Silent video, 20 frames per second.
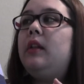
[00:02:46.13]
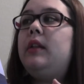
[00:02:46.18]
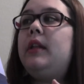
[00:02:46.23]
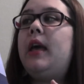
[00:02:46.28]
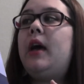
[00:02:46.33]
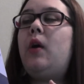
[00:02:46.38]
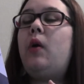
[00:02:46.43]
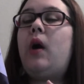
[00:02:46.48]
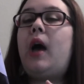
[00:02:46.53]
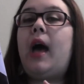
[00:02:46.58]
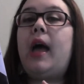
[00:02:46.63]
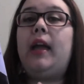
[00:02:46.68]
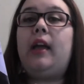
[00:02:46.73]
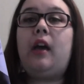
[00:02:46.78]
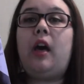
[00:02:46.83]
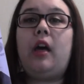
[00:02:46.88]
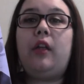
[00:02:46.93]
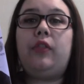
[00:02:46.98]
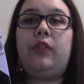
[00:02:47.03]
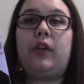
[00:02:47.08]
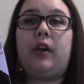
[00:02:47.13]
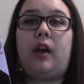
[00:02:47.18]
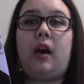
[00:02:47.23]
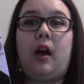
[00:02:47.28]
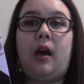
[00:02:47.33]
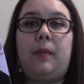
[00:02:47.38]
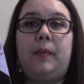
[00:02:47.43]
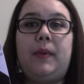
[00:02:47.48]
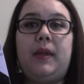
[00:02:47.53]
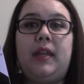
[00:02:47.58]
Now, I got the
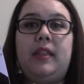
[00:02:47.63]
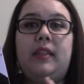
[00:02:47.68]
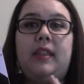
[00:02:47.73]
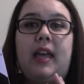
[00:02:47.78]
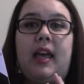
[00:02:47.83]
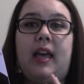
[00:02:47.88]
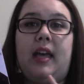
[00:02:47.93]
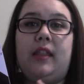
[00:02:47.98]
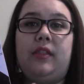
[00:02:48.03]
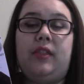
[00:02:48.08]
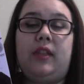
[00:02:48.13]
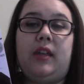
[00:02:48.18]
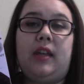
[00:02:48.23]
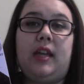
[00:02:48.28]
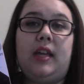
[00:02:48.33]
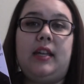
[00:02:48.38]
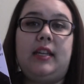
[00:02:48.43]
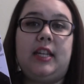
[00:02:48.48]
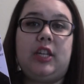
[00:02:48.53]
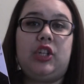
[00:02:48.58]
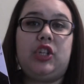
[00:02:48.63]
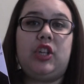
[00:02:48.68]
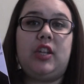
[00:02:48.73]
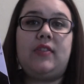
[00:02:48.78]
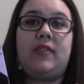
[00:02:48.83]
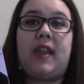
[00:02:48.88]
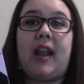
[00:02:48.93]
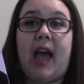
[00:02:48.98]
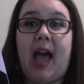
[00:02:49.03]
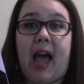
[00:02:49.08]
copy, the
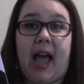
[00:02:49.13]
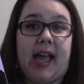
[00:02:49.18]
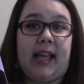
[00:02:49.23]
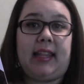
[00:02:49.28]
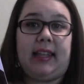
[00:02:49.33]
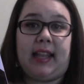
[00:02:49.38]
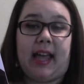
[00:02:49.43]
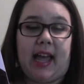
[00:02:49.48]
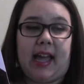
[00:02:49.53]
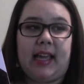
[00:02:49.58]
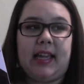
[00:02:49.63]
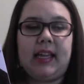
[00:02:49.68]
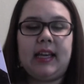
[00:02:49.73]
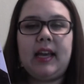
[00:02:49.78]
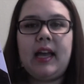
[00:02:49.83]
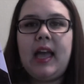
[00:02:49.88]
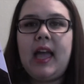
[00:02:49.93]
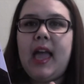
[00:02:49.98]
edition that I like.